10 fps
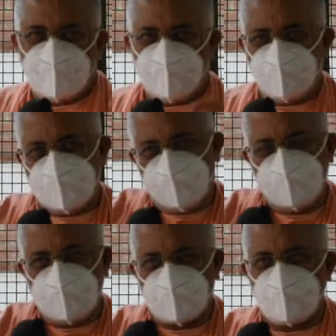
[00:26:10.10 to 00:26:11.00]
with
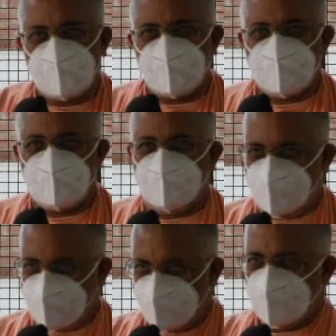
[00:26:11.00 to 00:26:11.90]
people rowing.
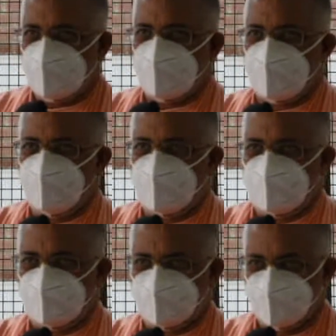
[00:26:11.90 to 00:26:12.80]
This is what they are giving.
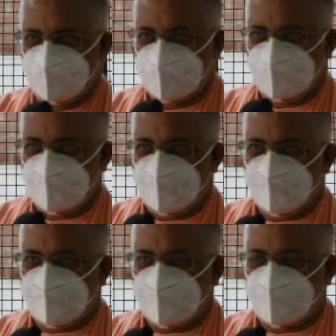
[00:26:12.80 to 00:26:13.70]

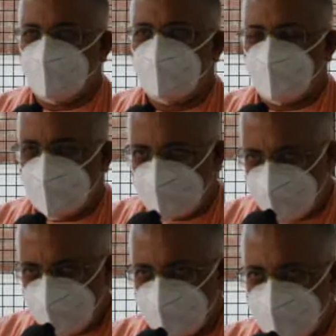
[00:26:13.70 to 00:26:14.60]
Welcome to